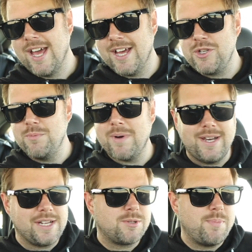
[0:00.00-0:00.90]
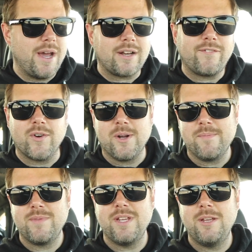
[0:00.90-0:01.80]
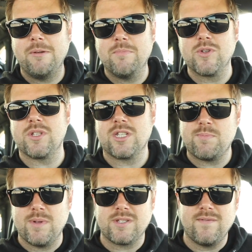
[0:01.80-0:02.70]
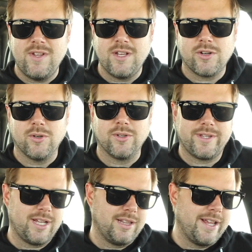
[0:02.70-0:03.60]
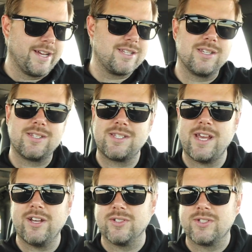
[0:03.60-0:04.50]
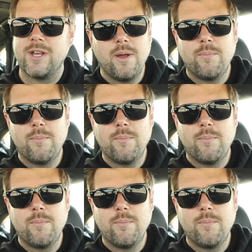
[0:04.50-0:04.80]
as you might expect from the most expensive vehicle that Lexus sells.